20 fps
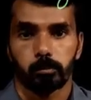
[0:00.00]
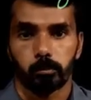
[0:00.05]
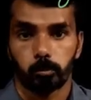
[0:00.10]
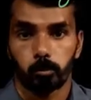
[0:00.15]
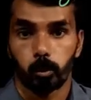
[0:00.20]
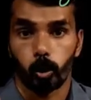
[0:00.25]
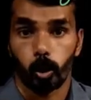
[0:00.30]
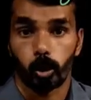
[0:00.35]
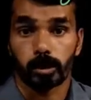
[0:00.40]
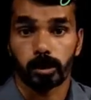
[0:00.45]

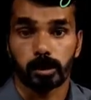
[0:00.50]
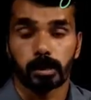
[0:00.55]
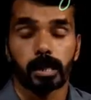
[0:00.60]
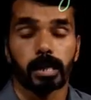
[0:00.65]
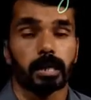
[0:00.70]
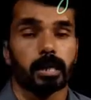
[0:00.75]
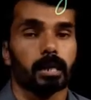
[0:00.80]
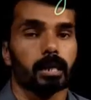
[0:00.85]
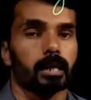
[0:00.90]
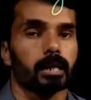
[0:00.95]
both
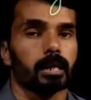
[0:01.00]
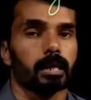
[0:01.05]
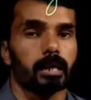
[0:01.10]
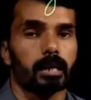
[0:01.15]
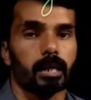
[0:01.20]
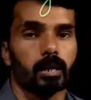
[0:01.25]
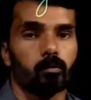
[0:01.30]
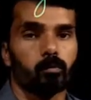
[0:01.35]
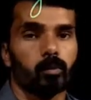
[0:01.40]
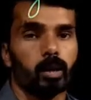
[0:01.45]
the
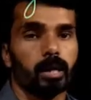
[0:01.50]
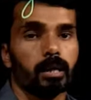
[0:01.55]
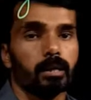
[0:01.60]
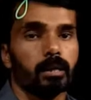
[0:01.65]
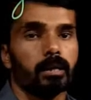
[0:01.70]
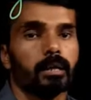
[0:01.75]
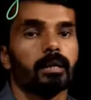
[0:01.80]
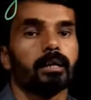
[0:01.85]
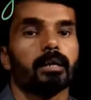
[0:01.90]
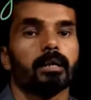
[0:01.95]

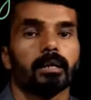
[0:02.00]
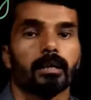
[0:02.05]
given